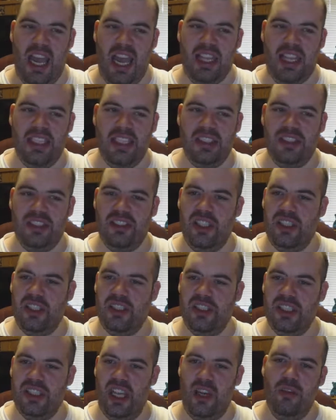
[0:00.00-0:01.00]
And it's
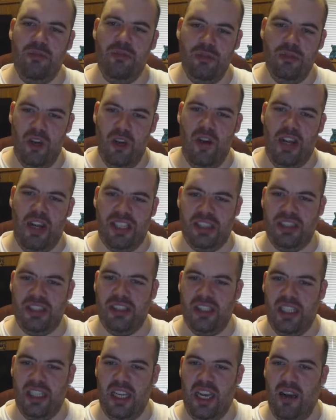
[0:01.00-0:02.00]
just so
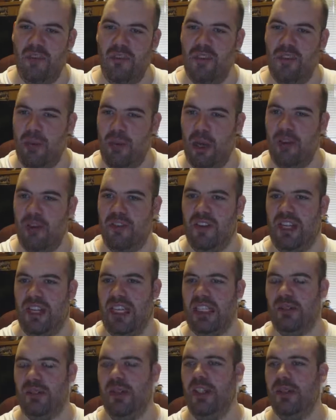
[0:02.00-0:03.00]
nice of a
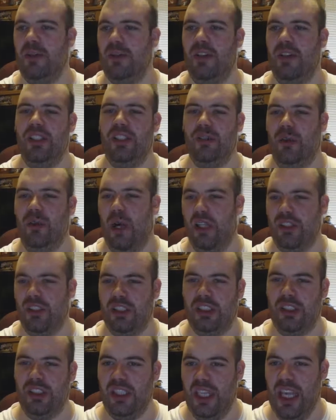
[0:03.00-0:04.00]
movie. It's one of those movies you
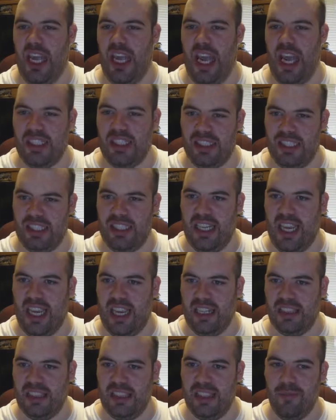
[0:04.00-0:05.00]
watch as a
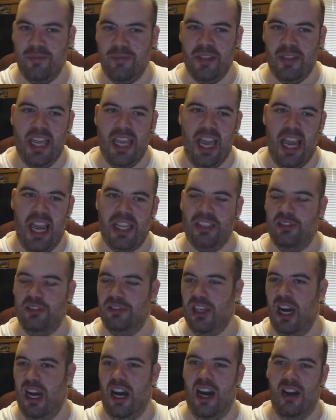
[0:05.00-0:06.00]
kid and
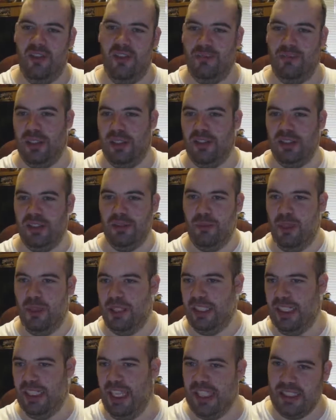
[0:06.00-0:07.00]
you laugh because of
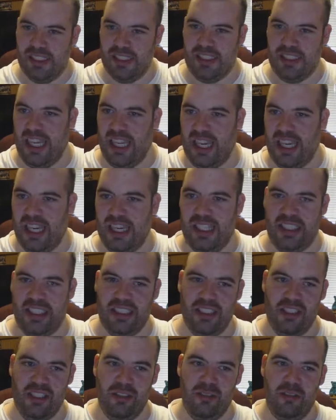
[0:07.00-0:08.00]
what the kids say.
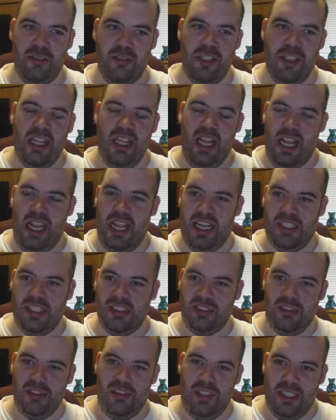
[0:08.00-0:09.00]
You
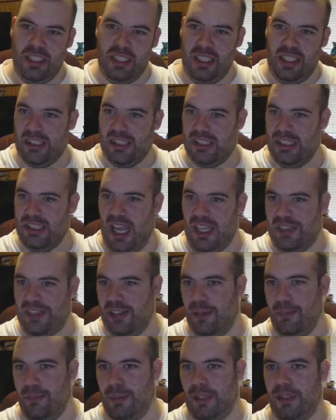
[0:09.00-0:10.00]
enjoy it as an
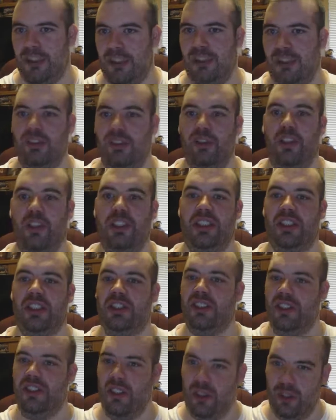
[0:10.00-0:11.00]
adult because you enjoy the
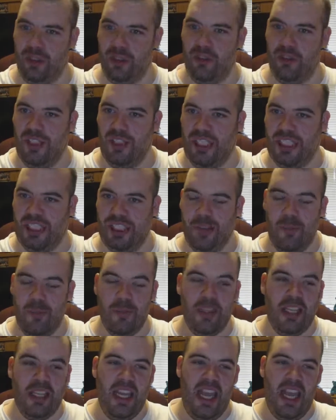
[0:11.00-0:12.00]
story.